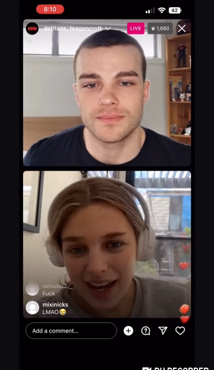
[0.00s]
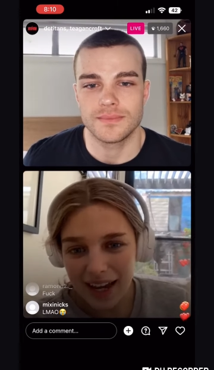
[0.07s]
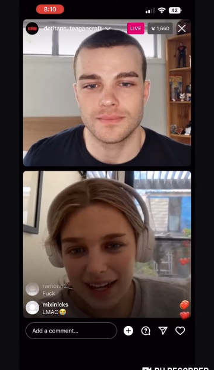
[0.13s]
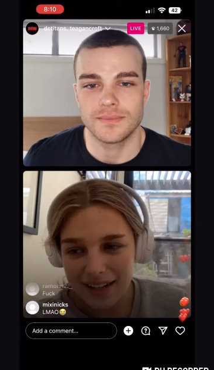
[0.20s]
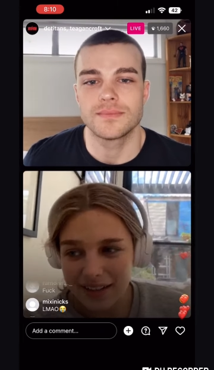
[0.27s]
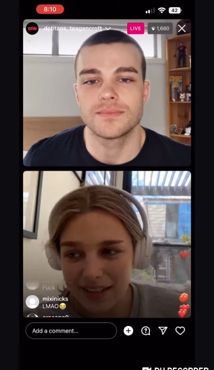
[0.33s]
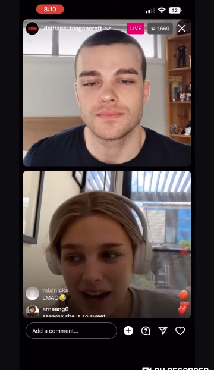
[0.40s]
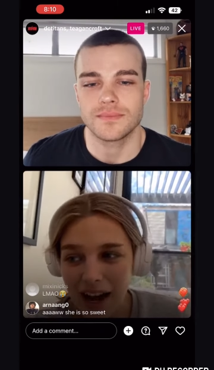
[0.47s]

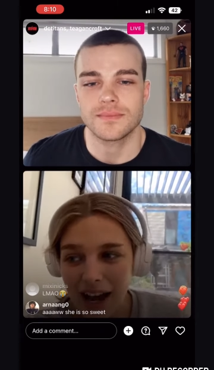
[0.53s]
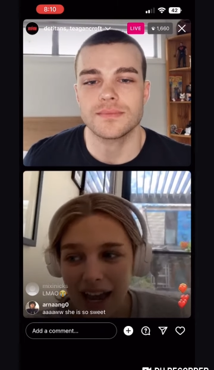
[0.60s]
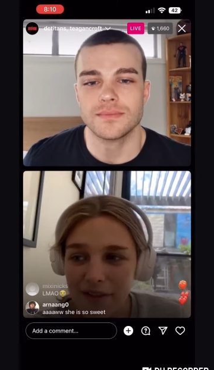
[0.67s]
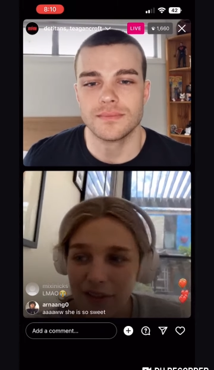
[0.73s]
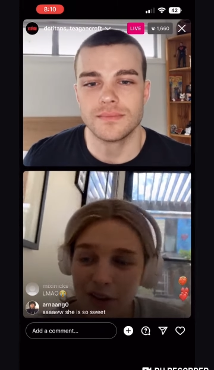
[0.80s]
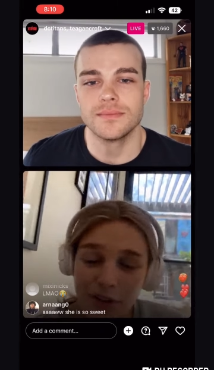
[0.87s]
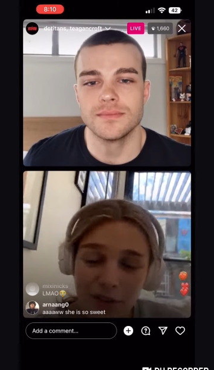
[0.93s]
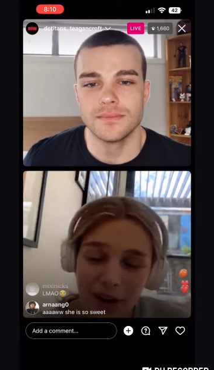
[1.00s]
Speaker 1: And I
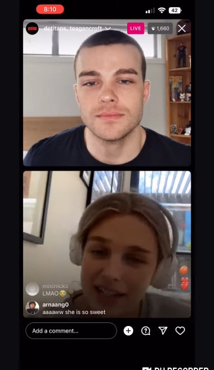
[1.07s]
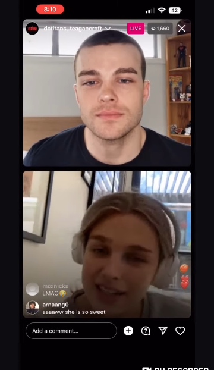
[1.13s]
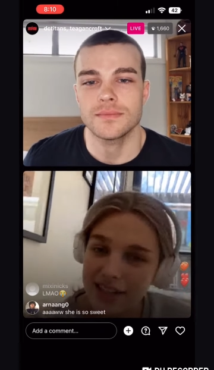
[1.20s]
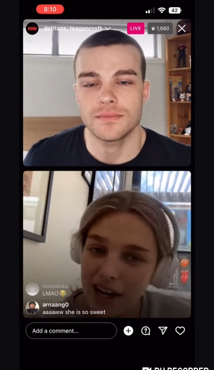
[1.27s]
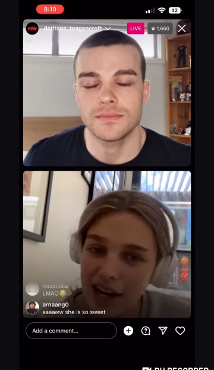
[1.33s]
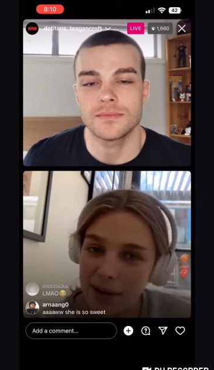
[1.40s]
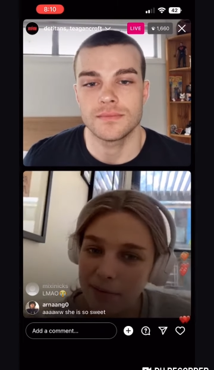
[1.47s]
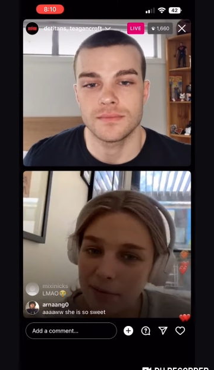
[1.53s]
have a
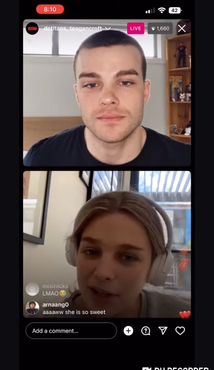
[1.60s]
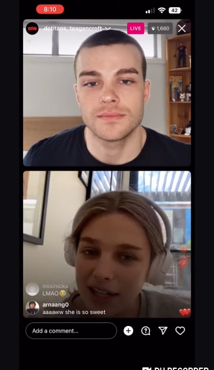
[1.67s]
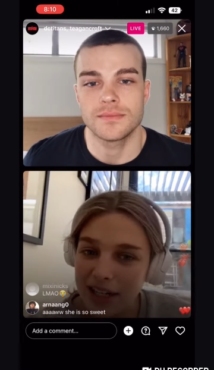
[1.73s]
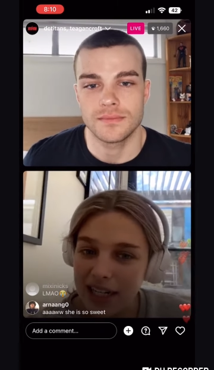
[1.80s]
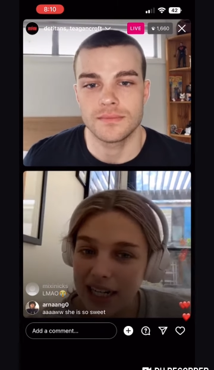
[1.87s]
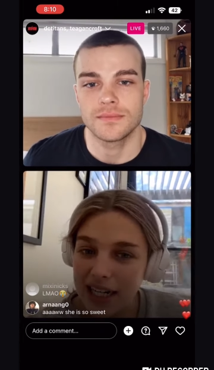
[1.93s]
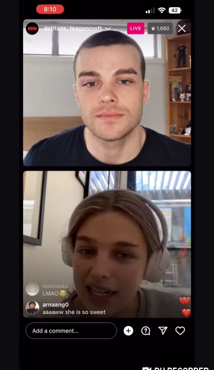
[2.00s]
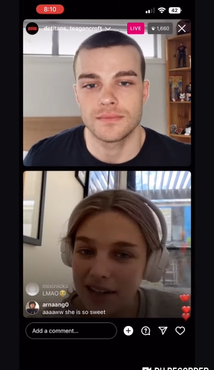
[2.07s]
great time
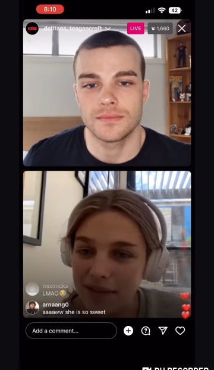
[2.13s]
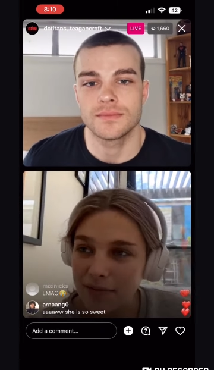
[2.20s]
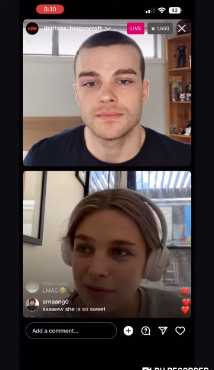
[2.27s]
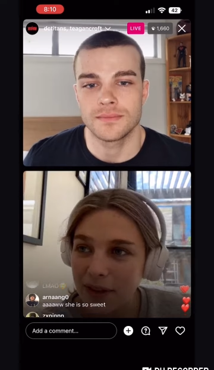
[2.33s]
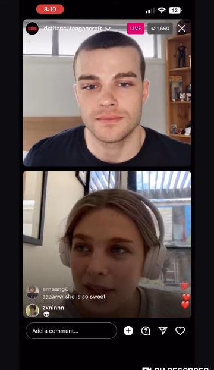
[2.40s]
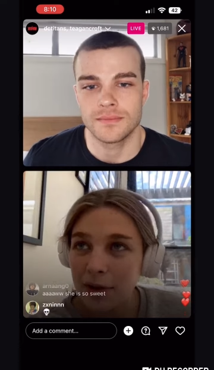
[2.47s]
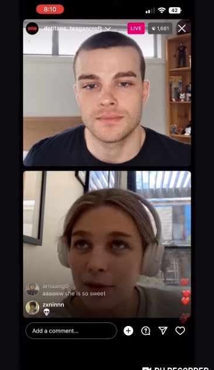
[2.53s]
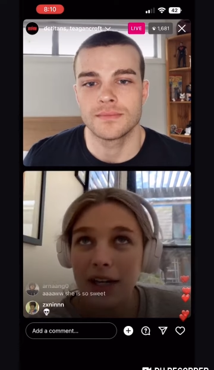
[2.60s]
reading
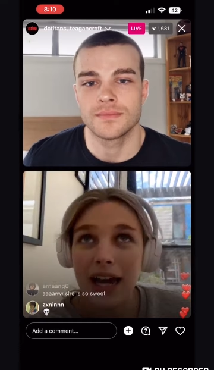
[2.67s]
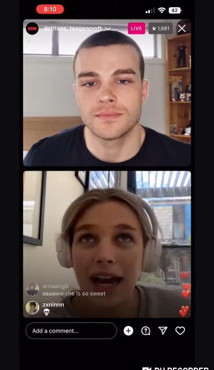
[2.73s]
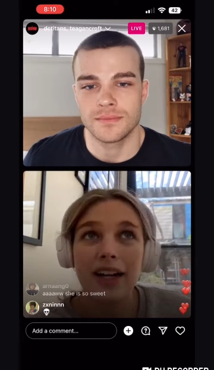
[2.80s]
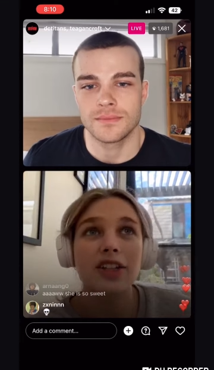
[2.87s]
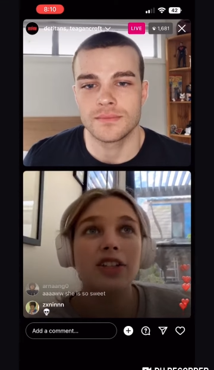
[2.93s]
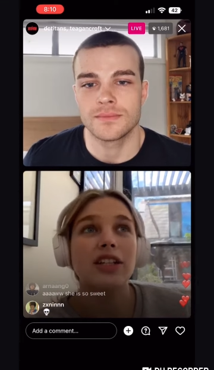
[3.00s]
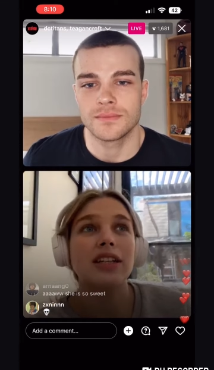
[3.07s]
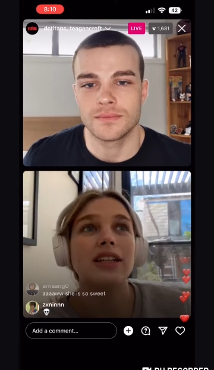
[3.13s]
their
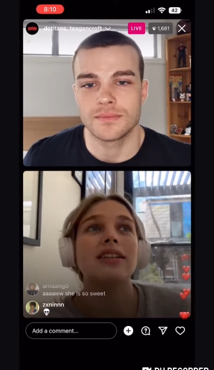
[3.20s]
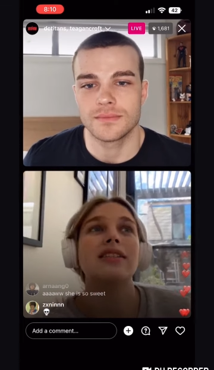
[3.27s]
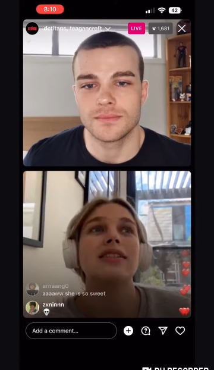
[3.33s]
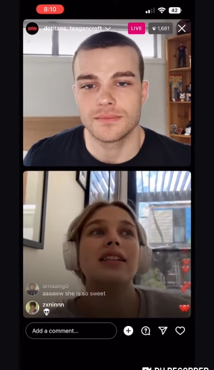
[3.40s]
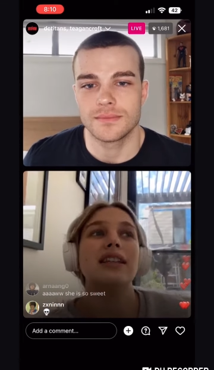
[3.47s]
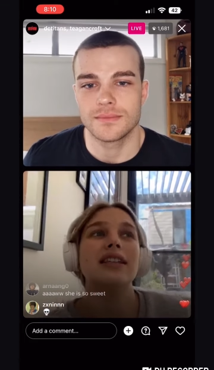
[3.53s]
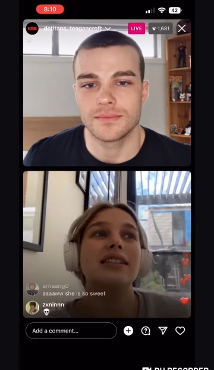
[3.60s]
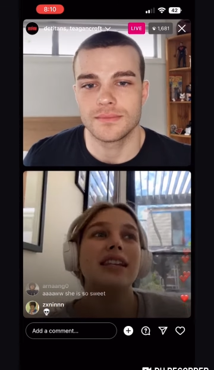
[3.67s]

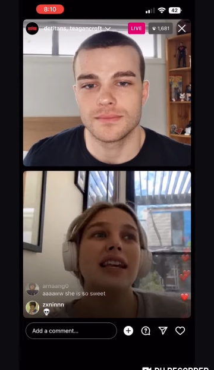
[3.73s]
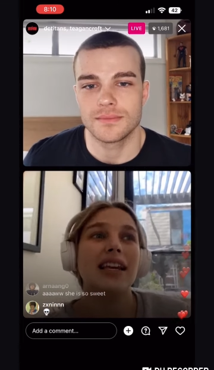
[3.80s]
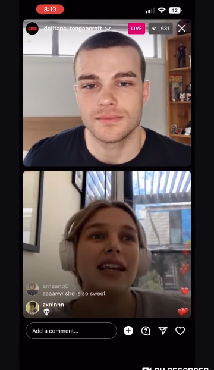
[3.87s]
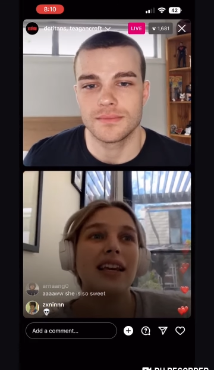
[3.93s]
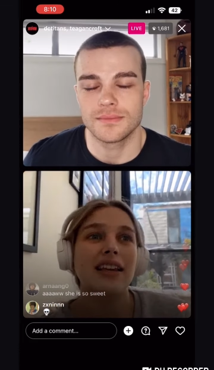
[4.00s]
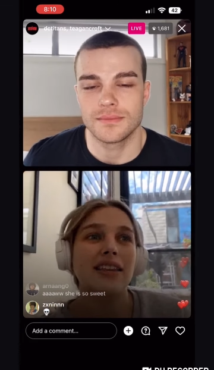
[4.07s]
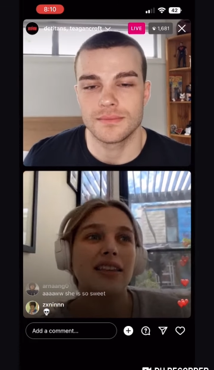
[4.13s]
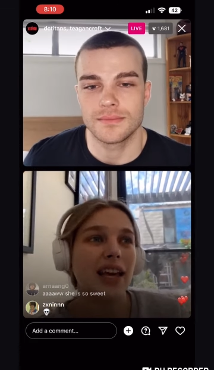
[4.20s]
reactions and
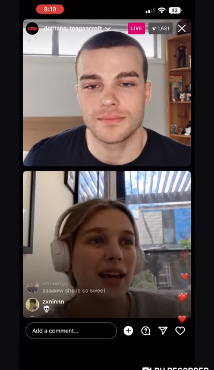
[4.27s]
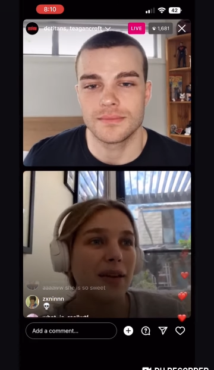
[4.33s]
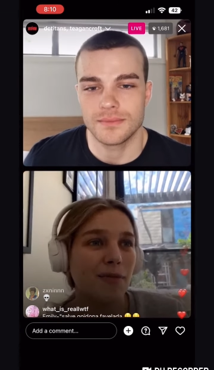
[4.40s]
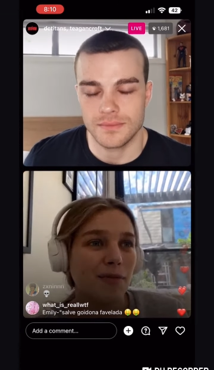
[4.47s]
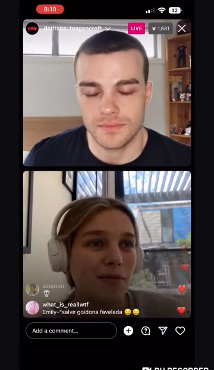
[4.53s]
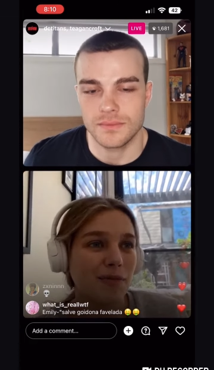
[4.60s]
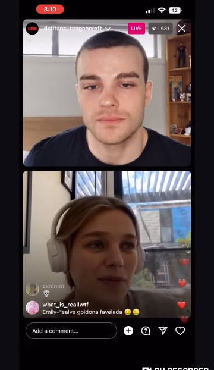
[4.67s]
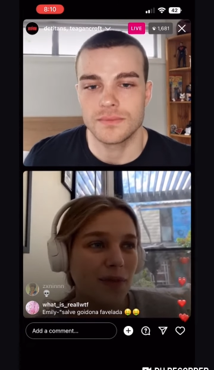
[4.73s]
seeing
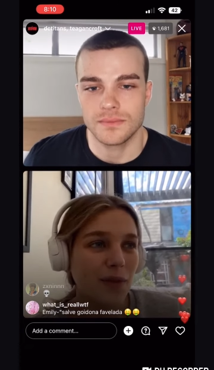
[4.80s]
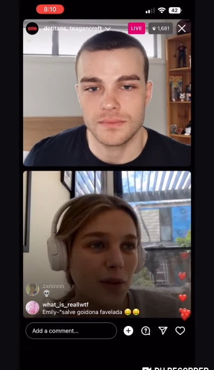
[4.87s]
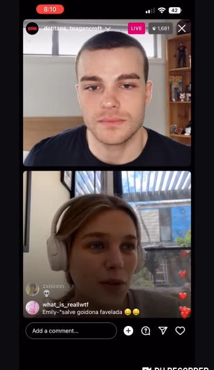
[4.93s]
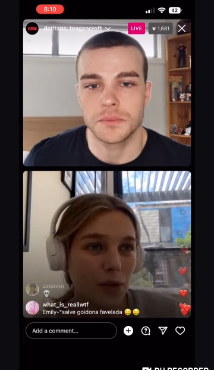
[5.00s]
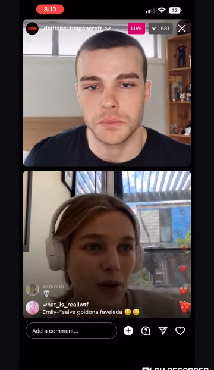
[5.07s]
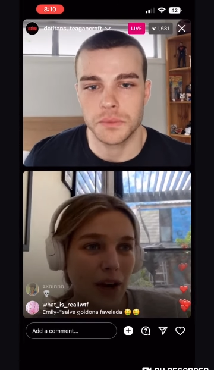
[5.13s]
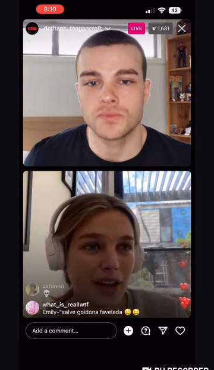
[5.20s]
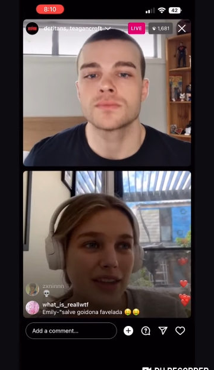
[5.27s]
them
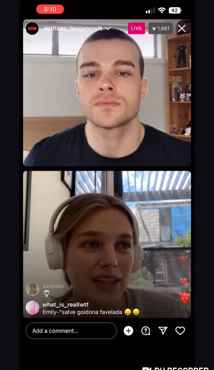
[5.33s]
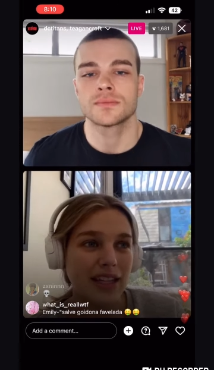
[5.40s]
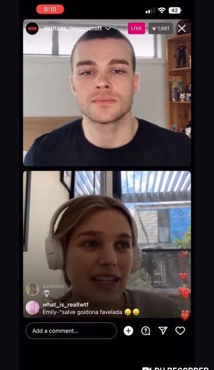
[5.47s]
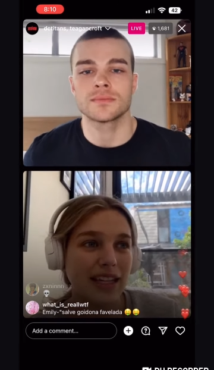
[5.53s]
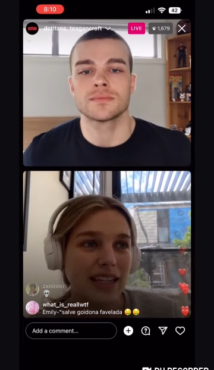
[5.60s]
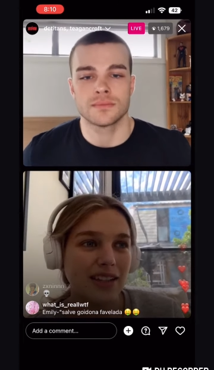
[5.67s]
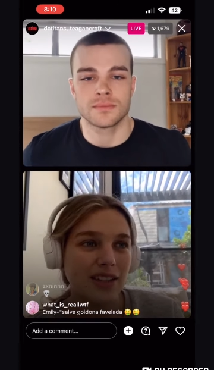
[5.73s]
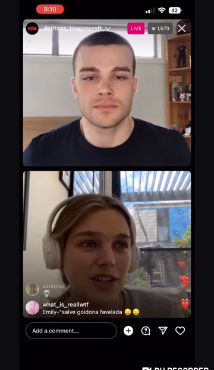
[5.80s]
throughout the
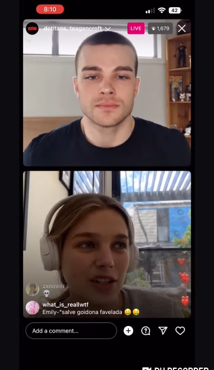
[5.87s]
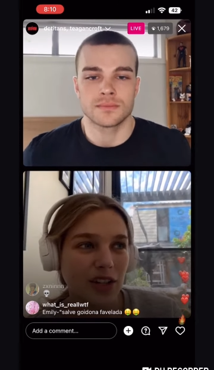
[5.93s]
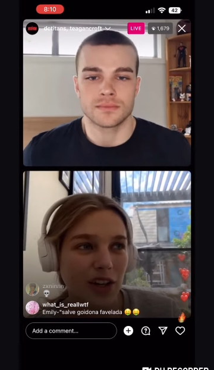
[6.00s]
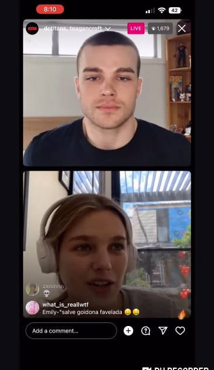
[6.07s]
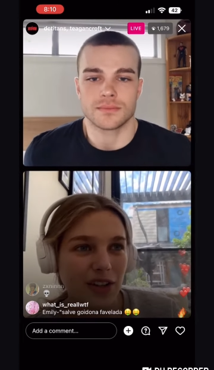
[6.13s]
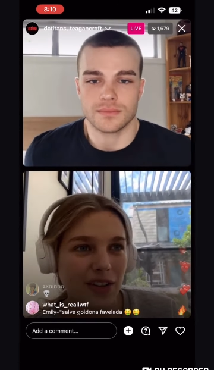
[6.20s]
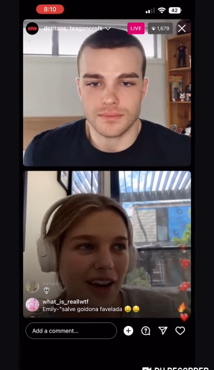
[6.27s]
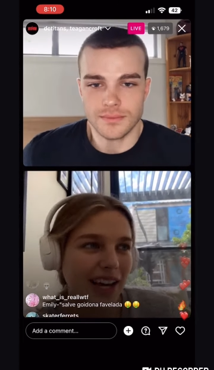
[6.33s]
years. You
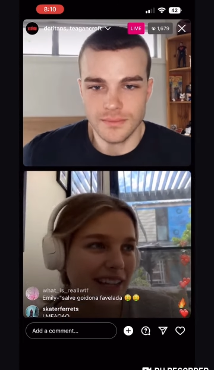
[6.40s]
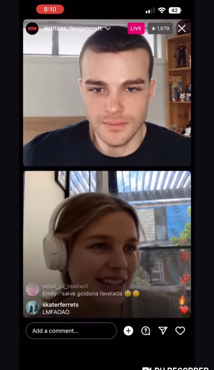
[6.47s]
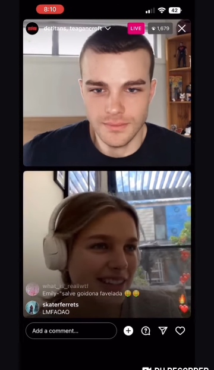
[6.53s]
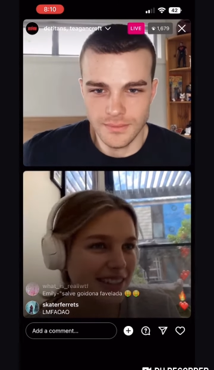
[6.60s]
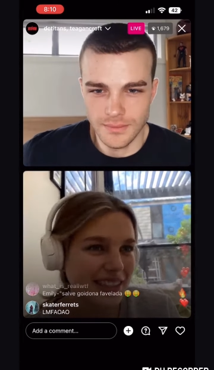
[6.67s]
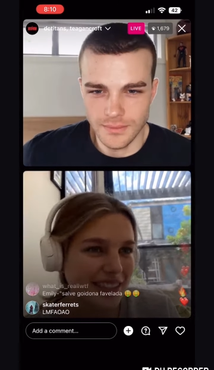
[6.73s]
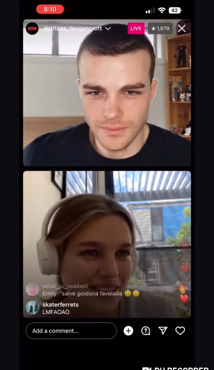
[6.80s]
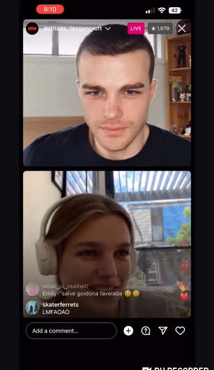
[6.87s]
know, like the